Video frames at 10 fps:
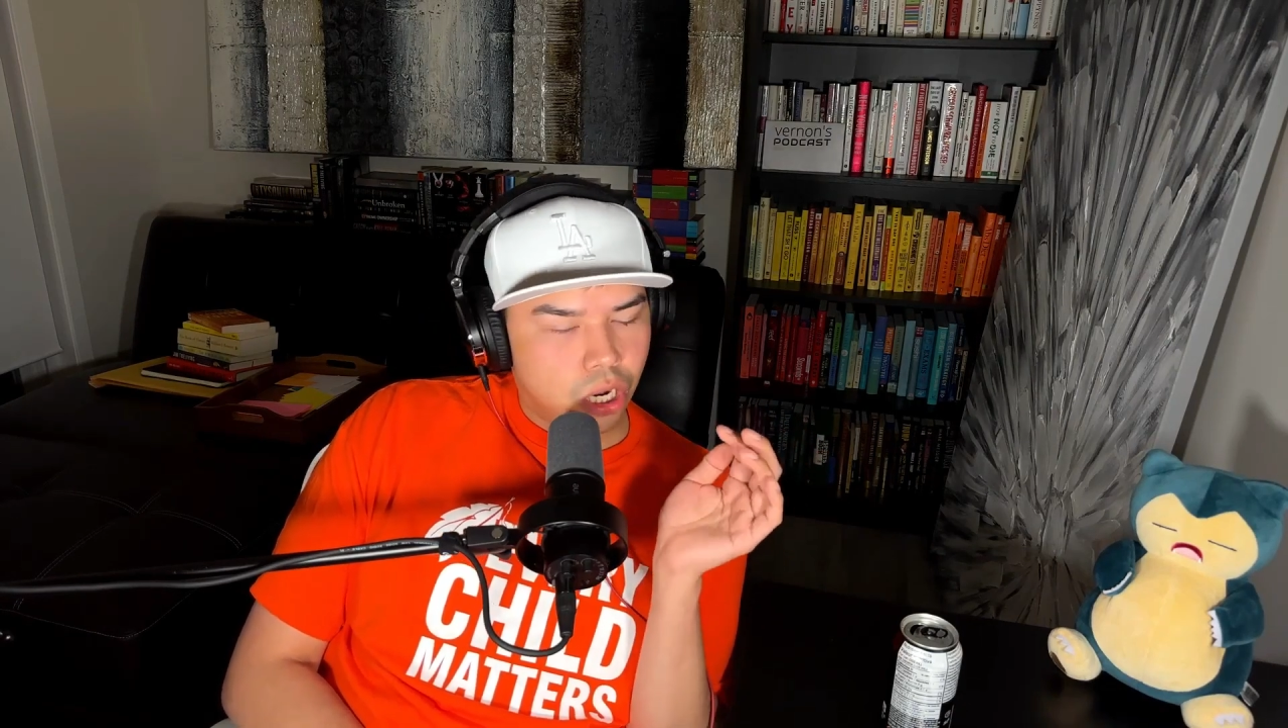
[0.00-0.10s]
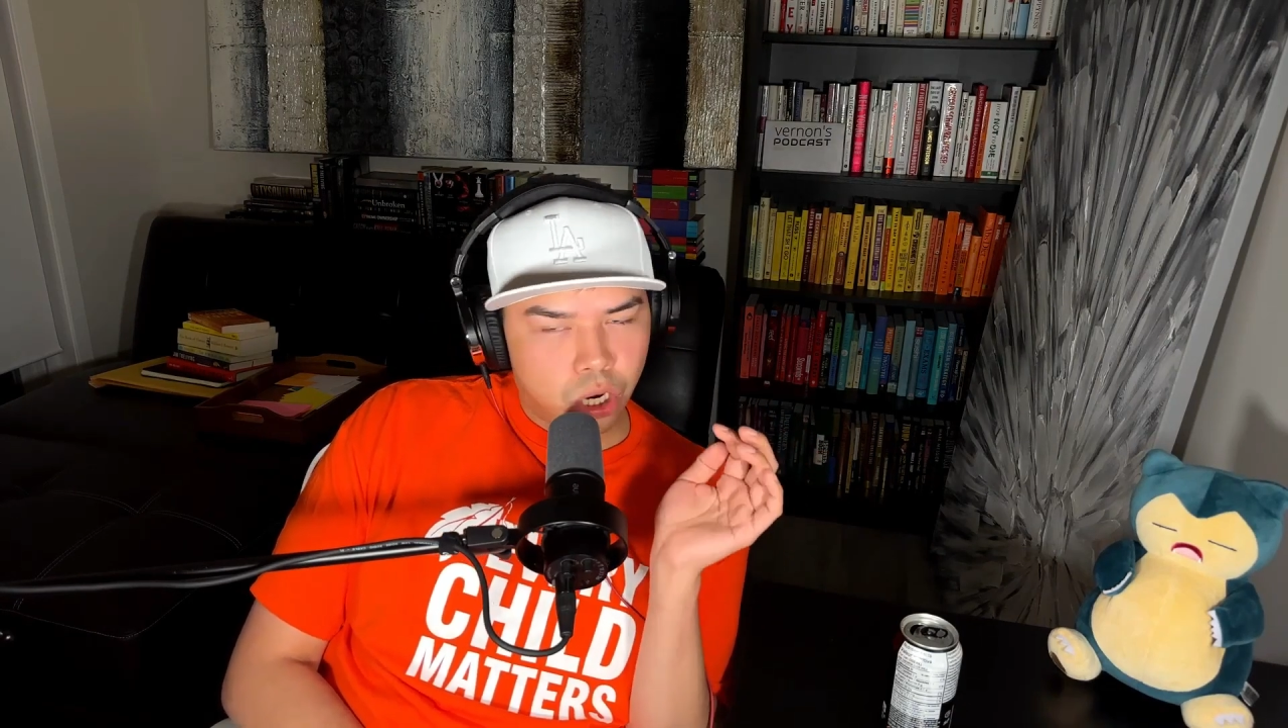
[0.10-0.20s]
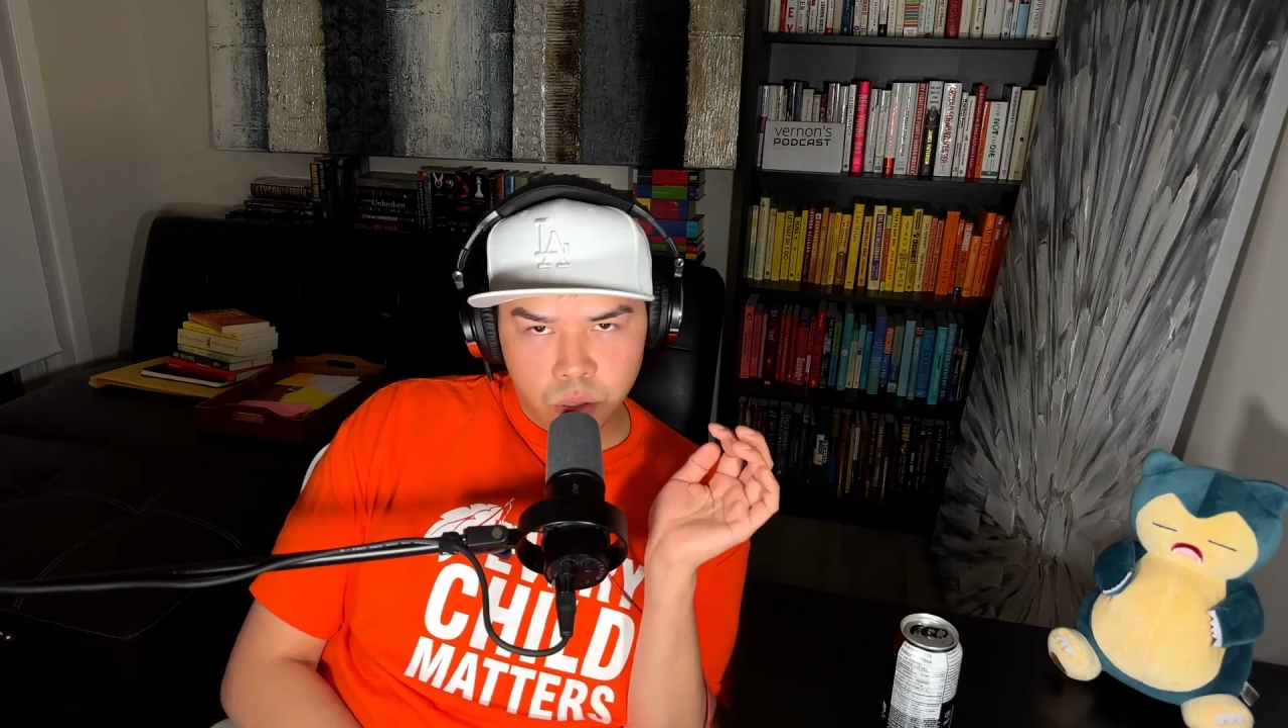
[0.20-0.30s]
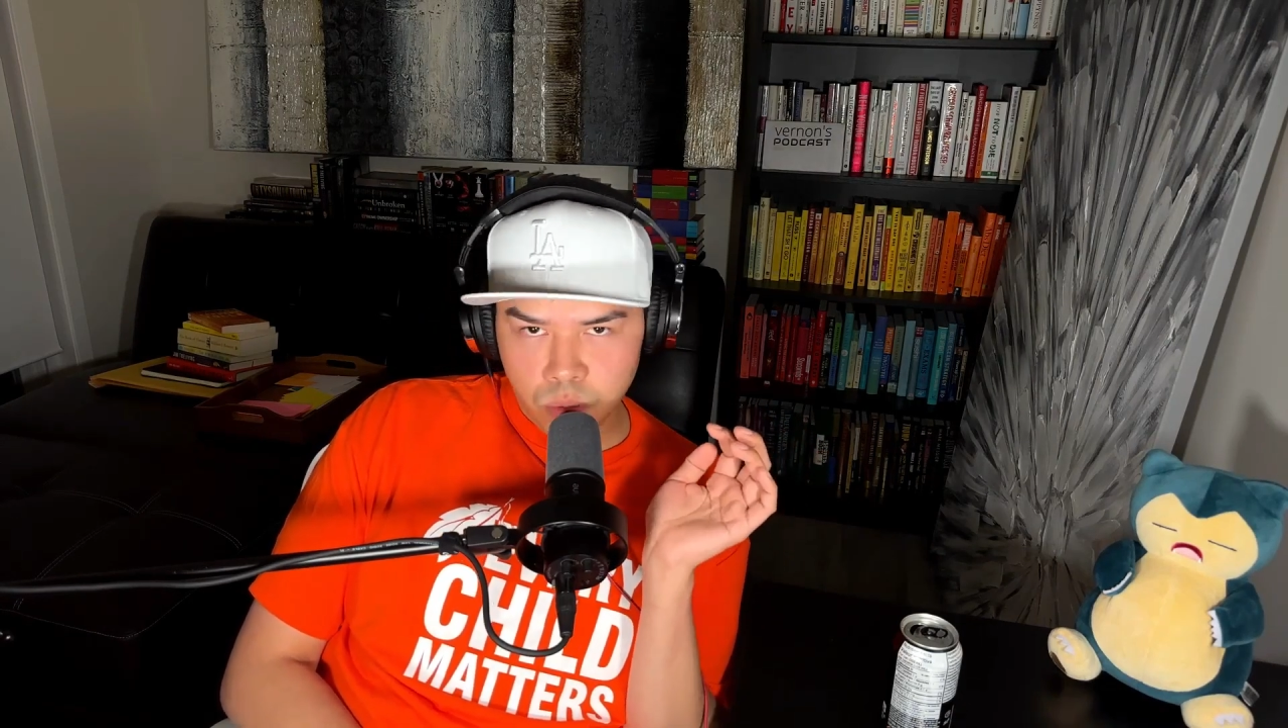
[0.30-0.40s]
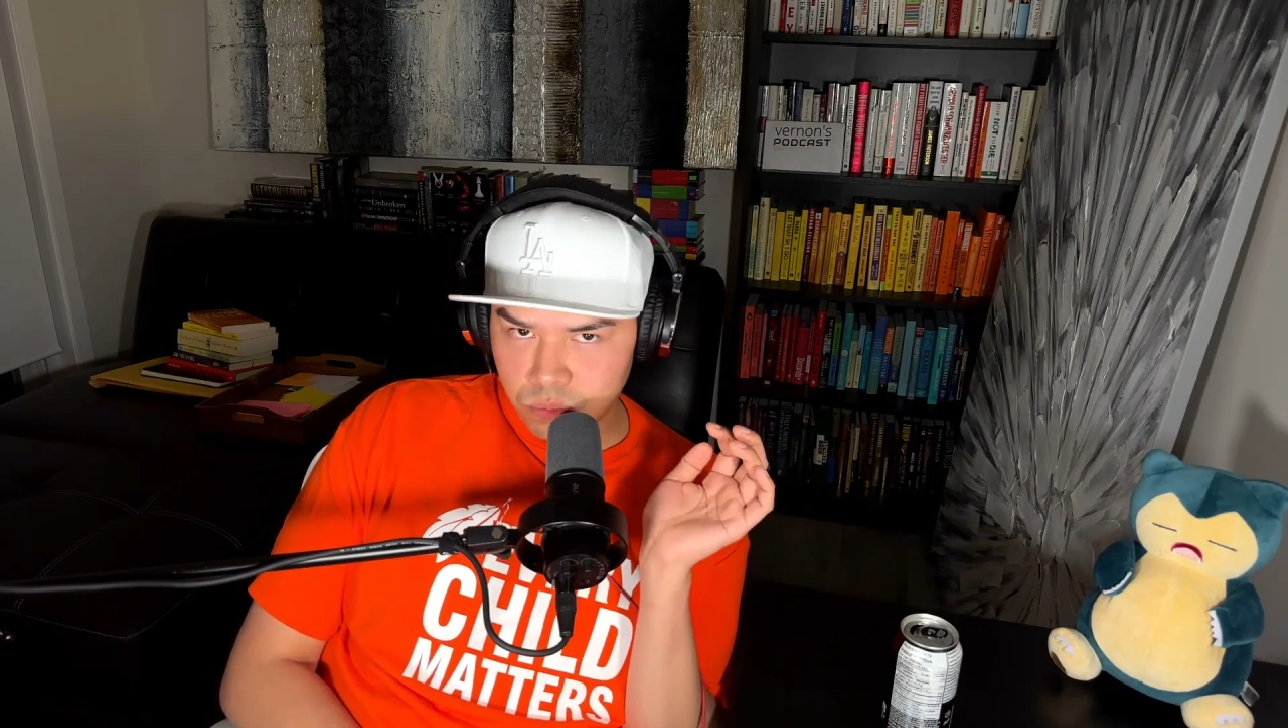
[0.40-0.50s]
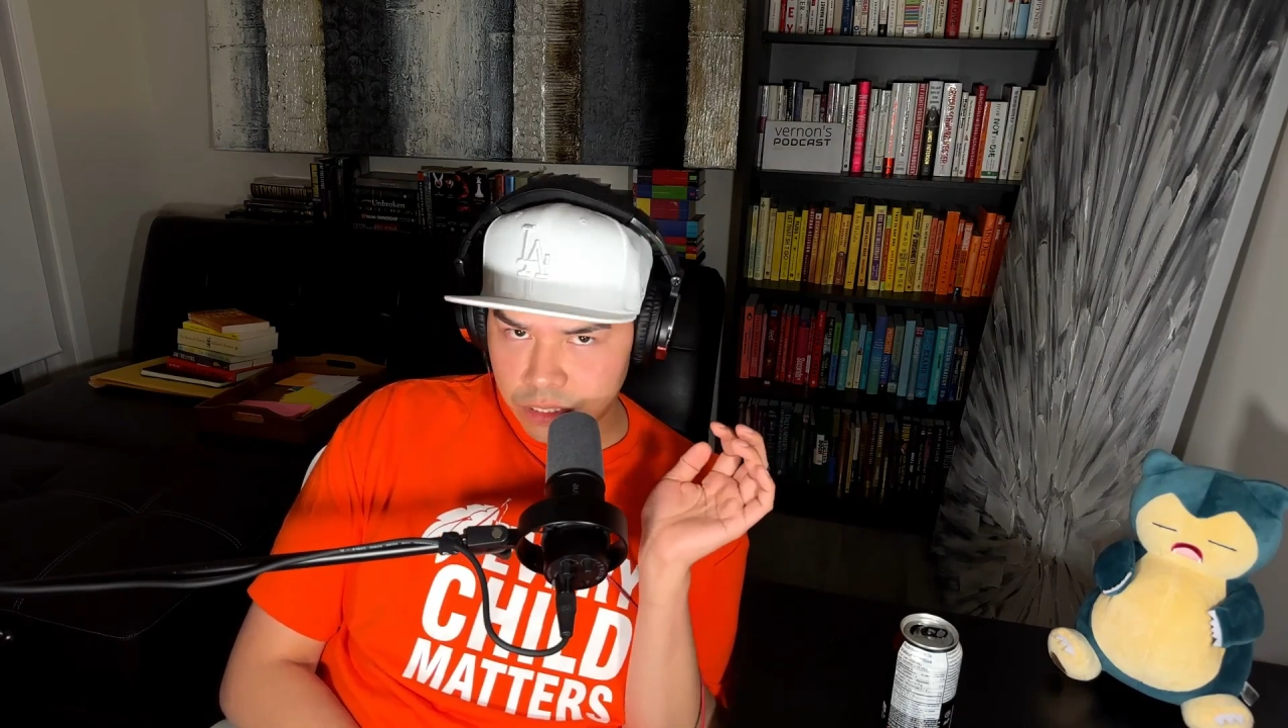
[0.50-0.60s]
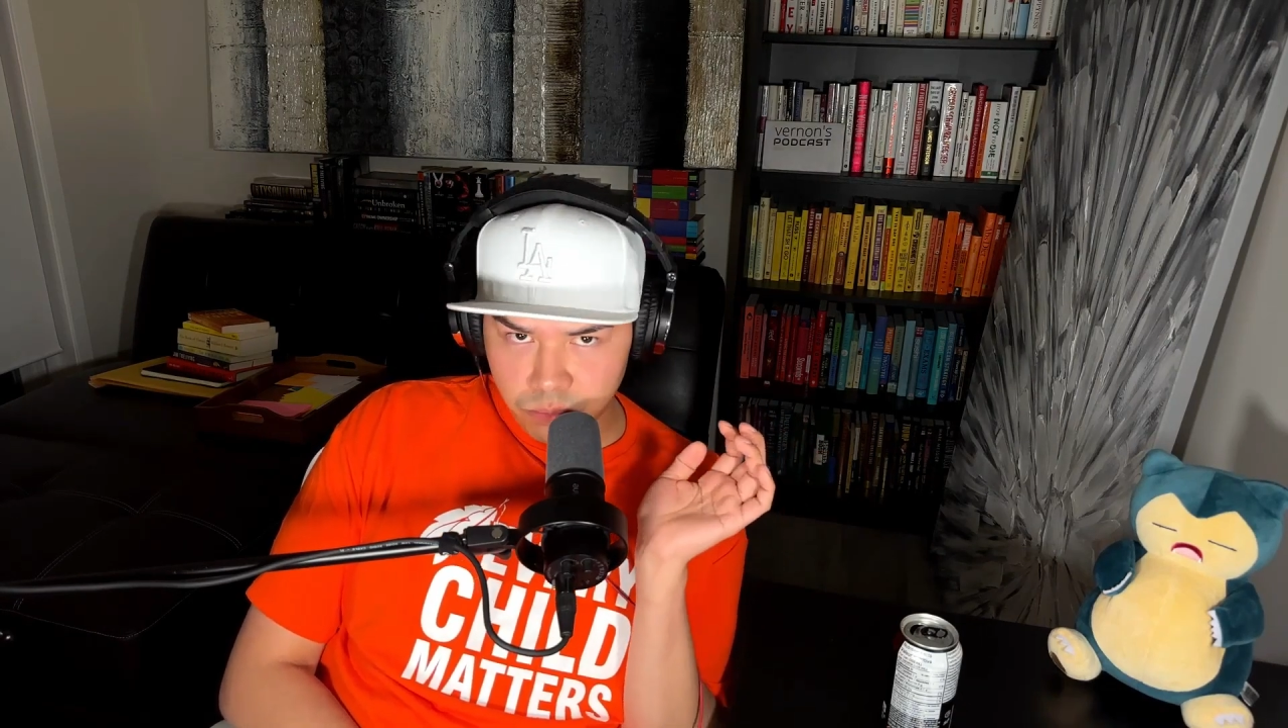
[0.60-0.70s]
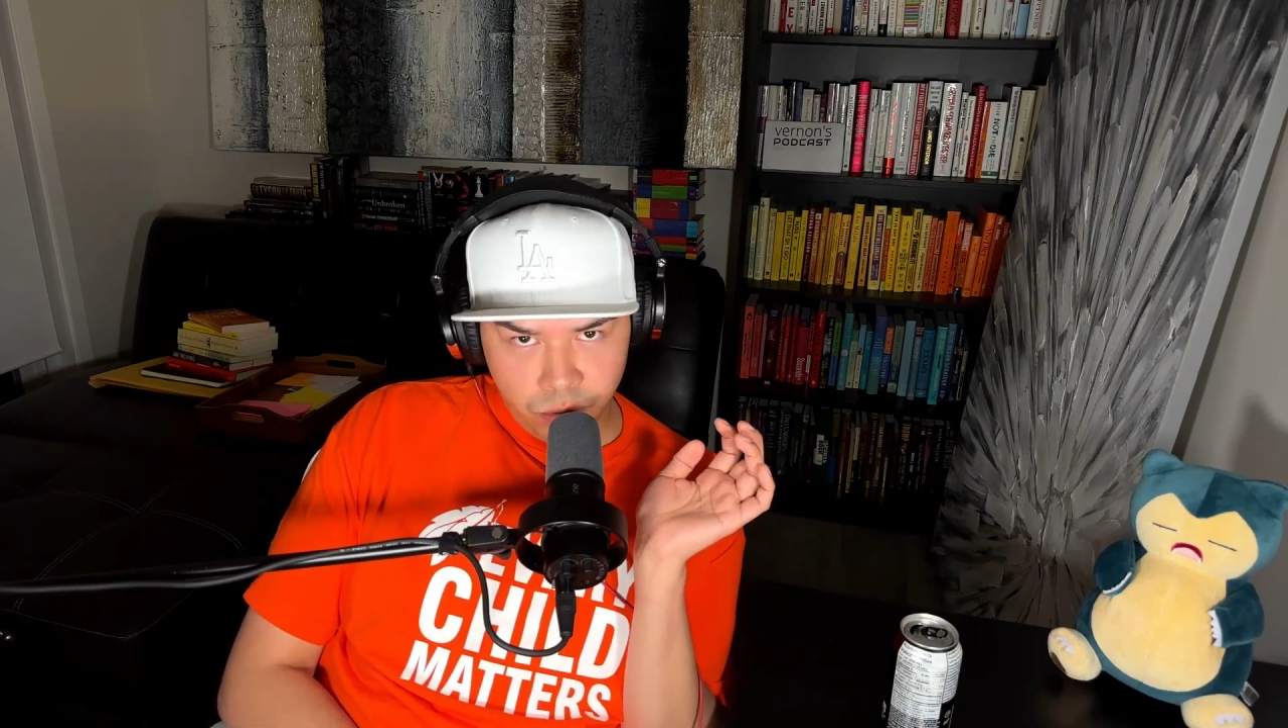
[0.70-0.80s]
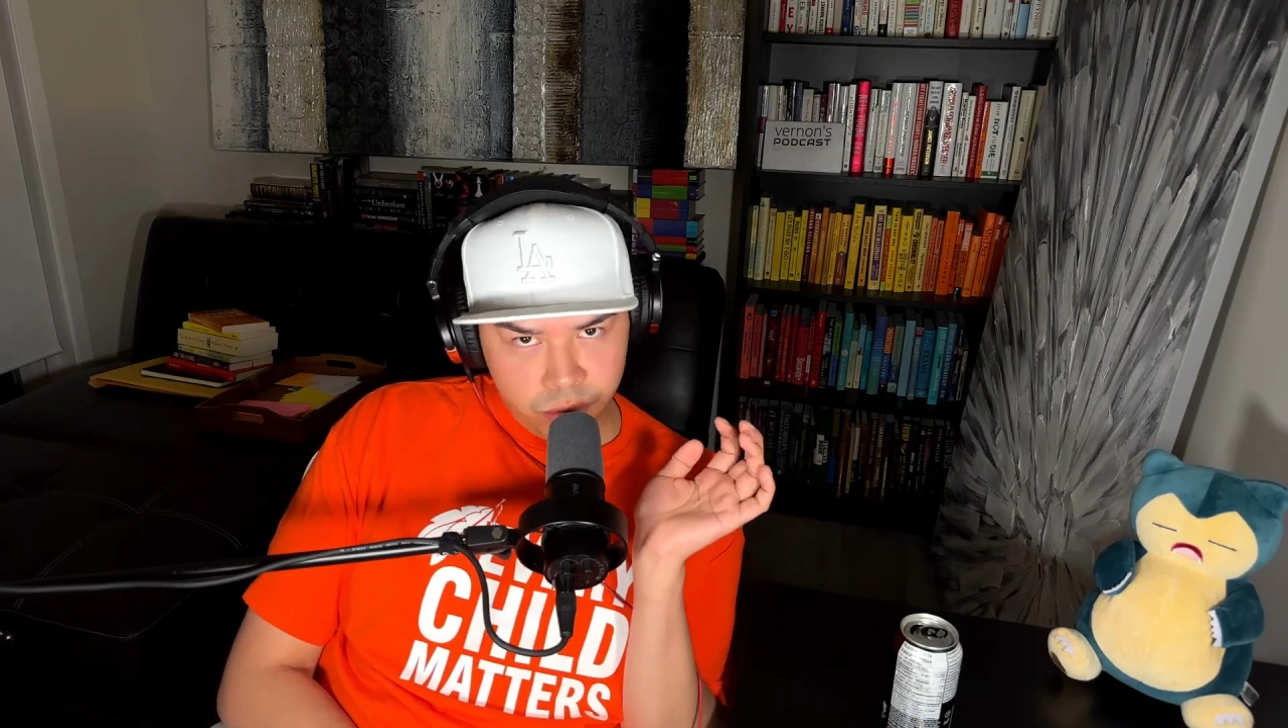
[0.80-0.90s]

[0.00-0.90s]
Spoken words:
always more